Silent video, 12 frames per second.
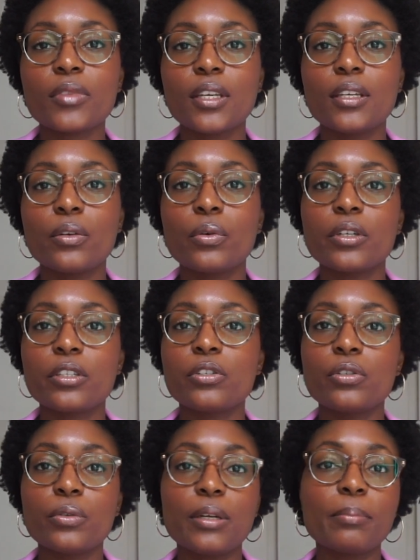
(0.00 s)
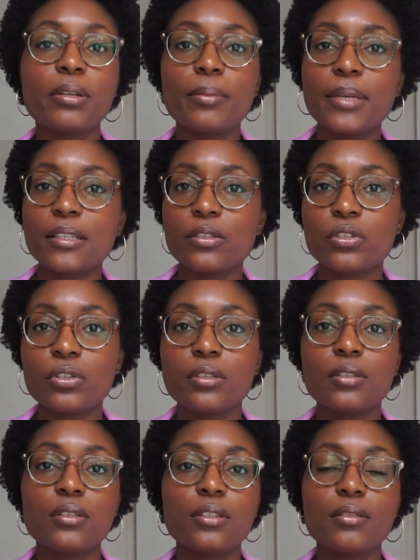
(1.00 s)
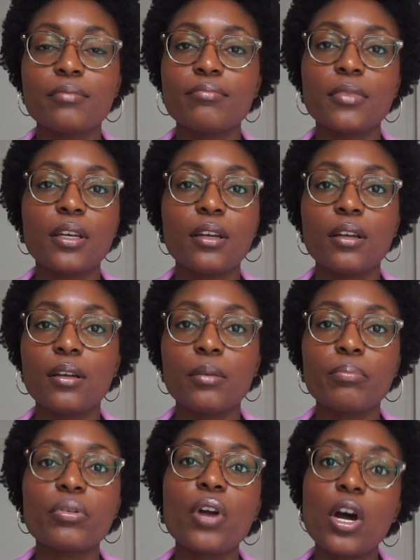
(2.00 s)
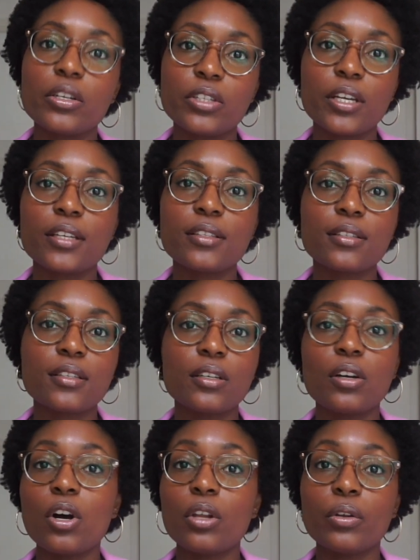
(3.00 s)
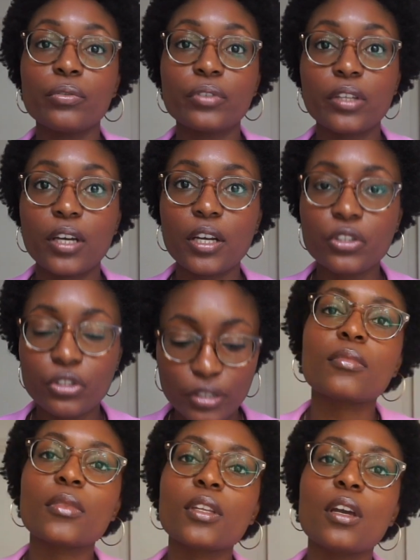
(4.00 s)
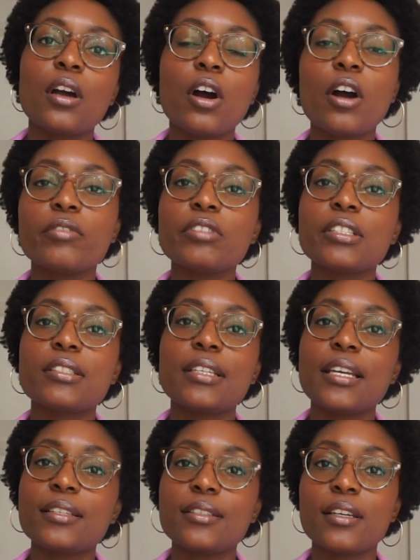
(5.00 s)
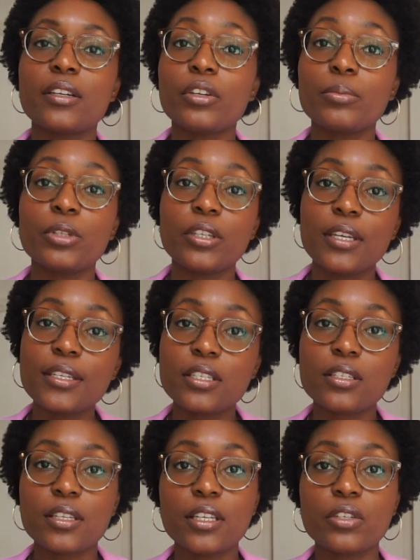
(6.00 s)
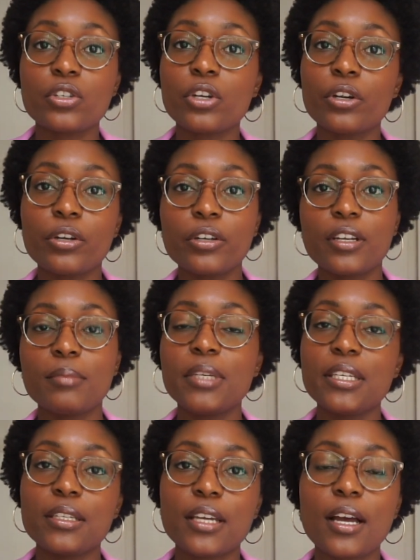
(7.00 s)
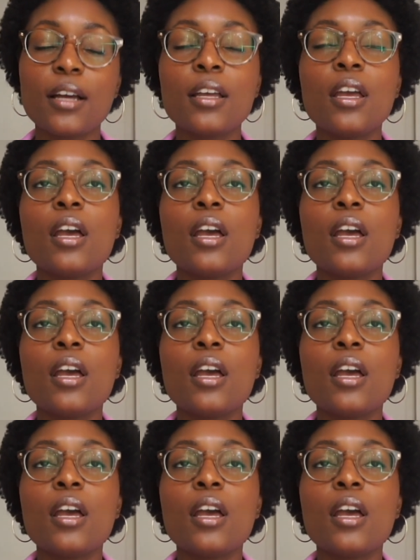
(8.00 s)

in order to implement certain projects all over the country. Obviously, as a communications intern and media,